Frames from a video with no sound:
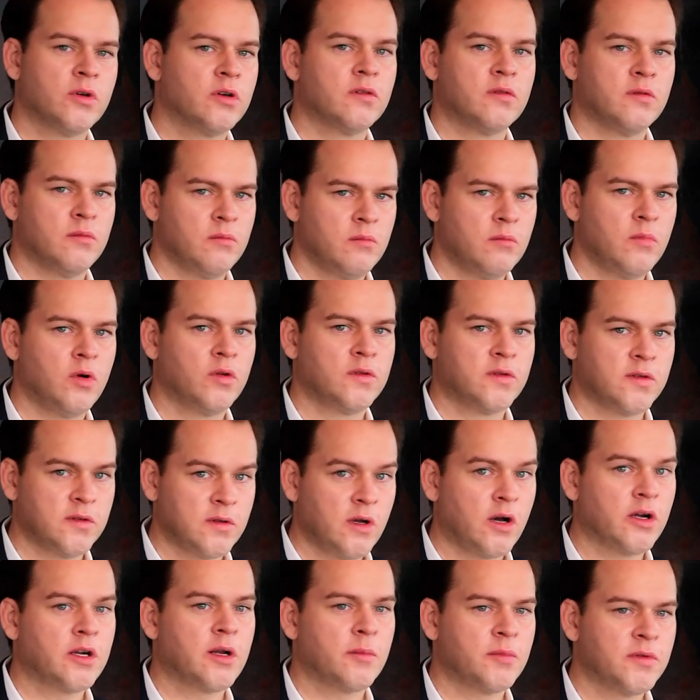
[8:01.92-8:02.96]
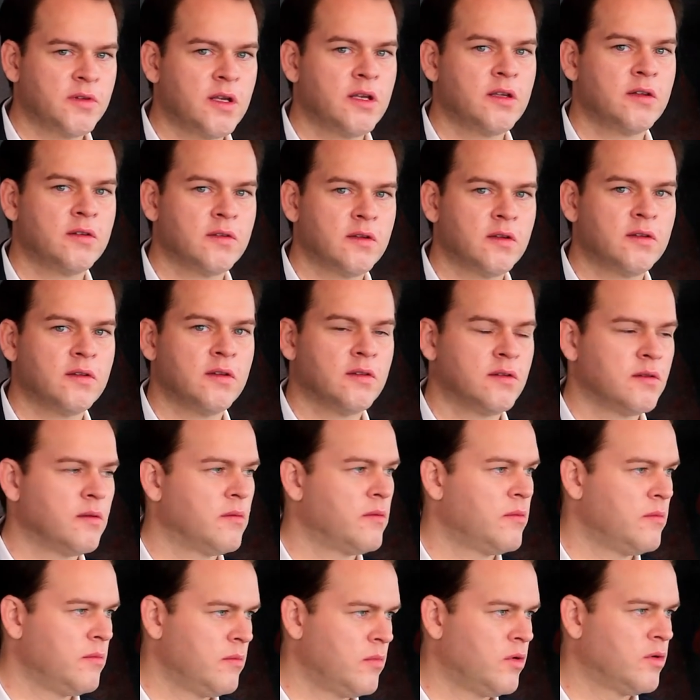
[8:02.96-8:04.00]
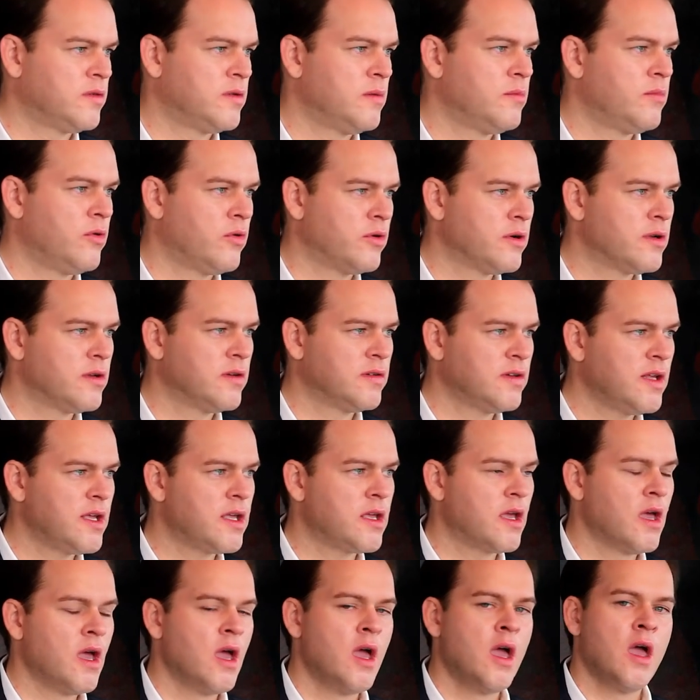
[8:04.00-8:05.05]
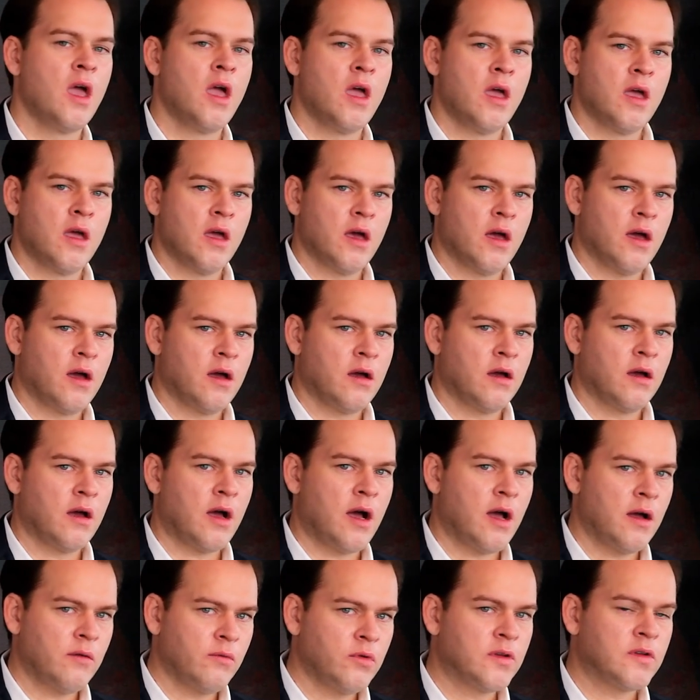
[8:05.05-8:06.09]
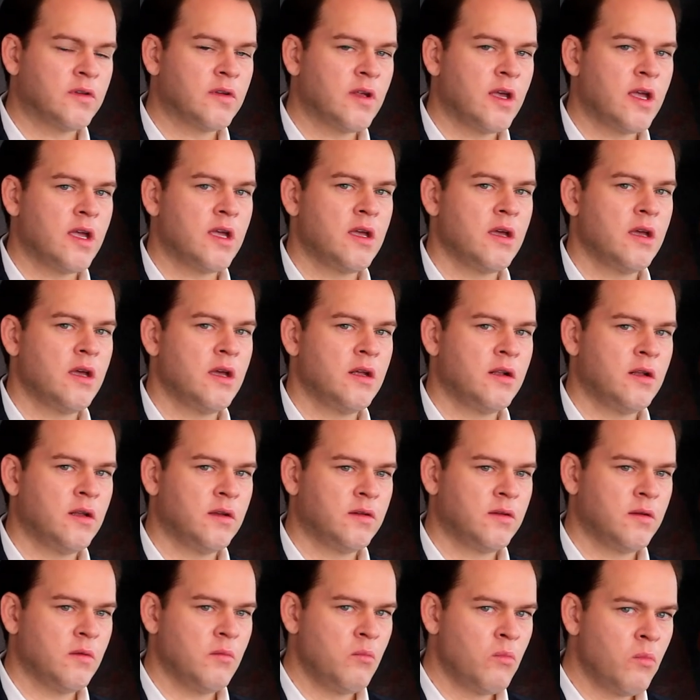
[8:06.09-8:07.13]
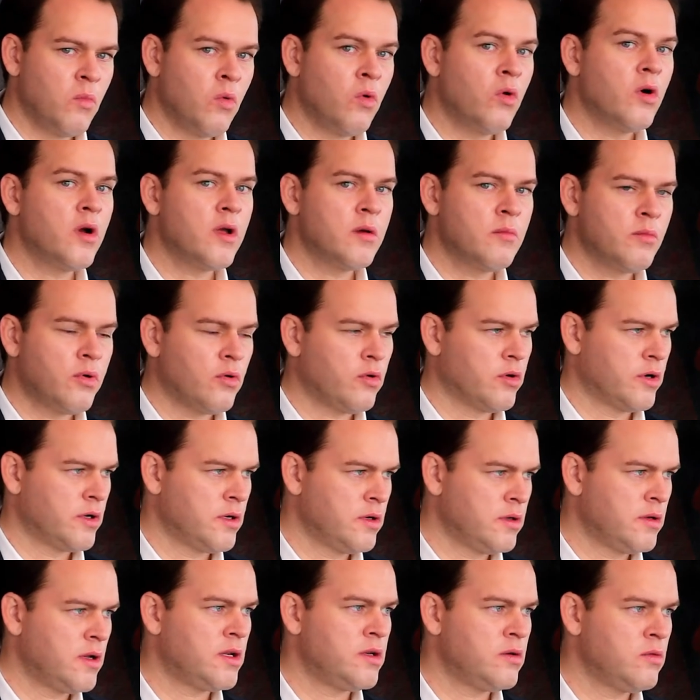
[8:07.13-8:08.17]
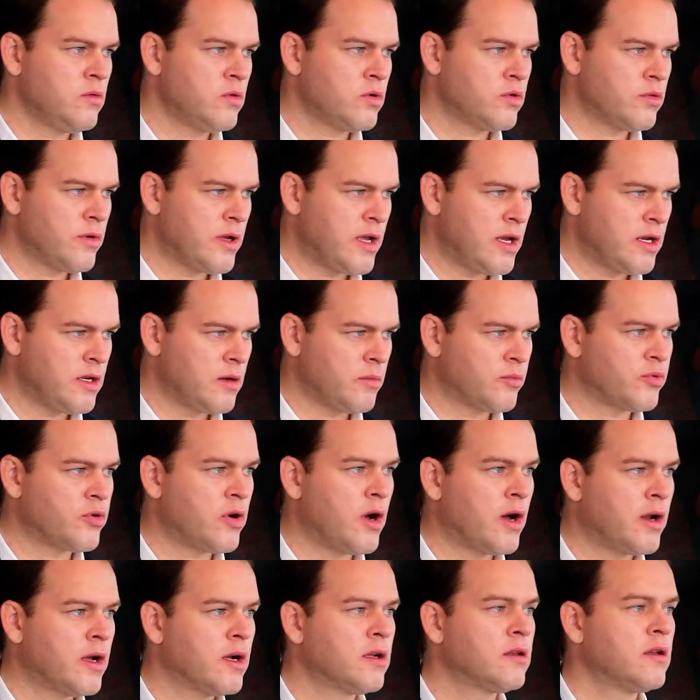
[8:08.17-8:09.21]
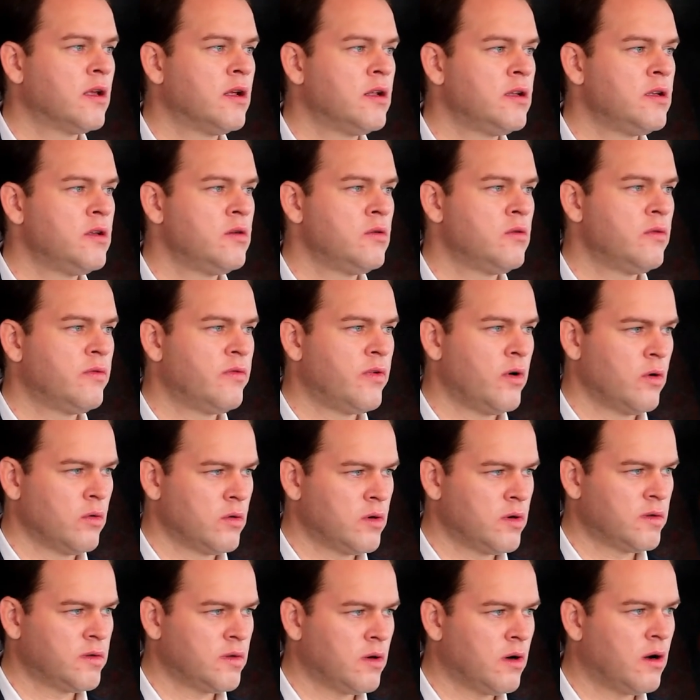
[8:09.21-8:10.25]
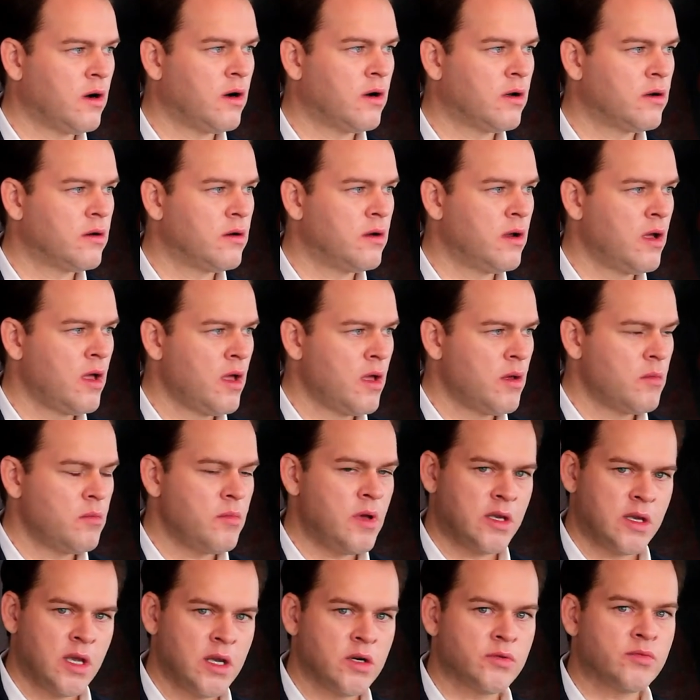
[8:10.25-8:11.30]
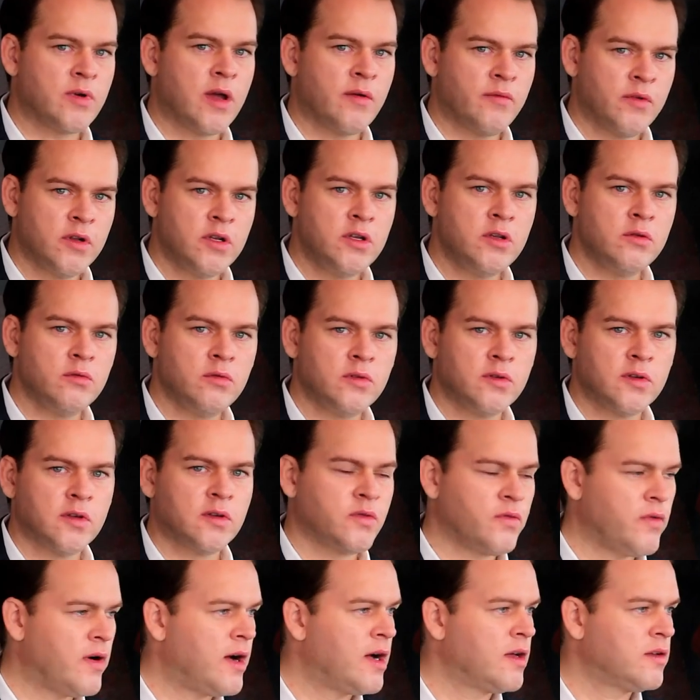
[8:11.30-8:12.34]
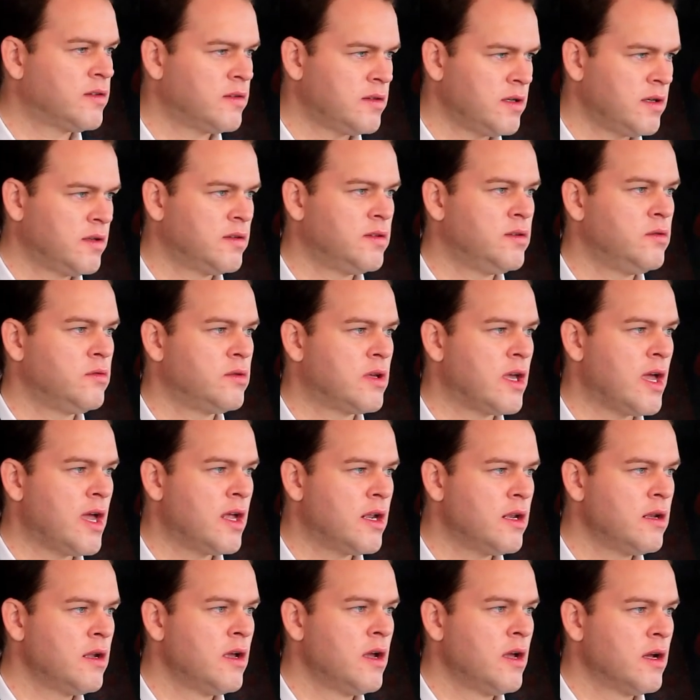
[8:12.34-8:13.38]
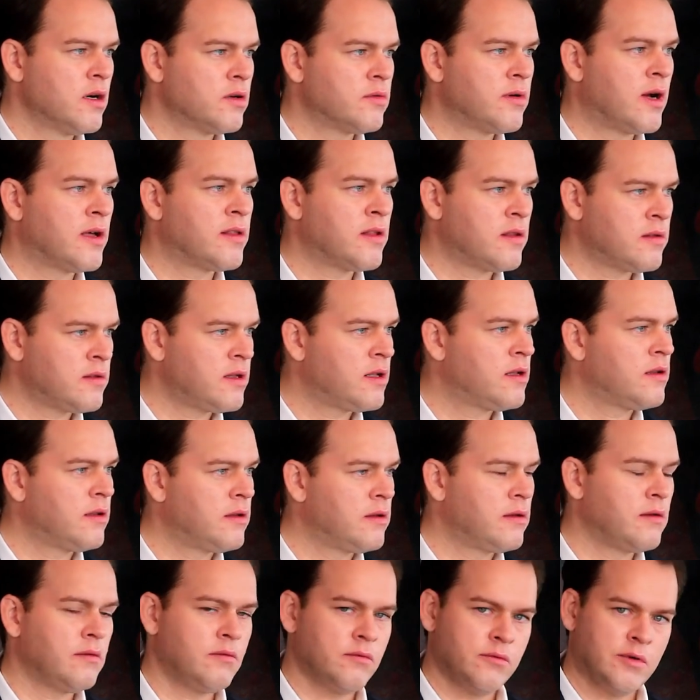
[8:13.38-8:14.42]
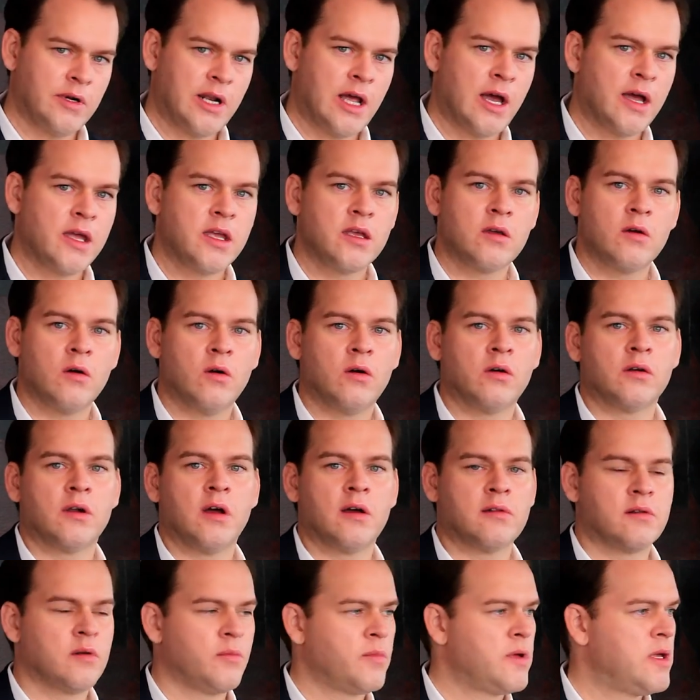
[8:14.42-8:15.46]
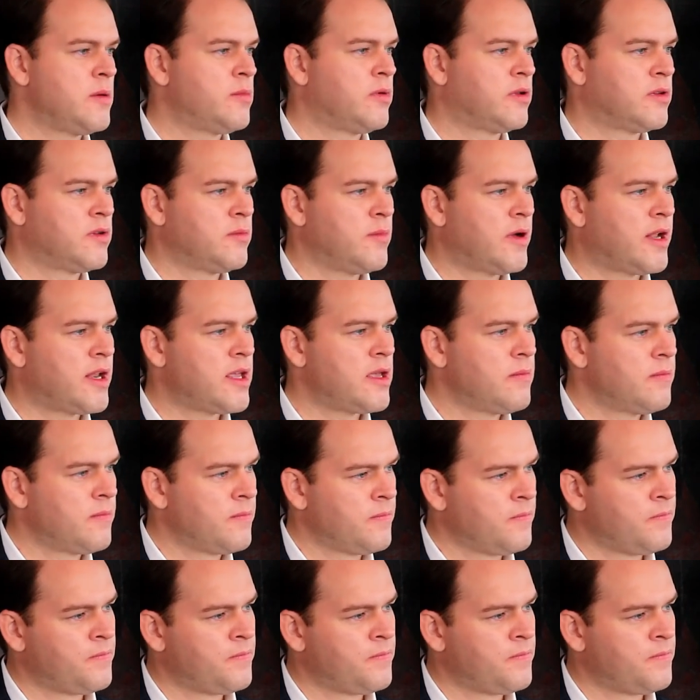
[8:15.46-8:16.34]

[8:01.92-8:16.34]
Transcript: because most startups think this is the most important thing. I would say it is more important that you create a product and you focus on making revenues as fast as you can, rather than relying on other people's money.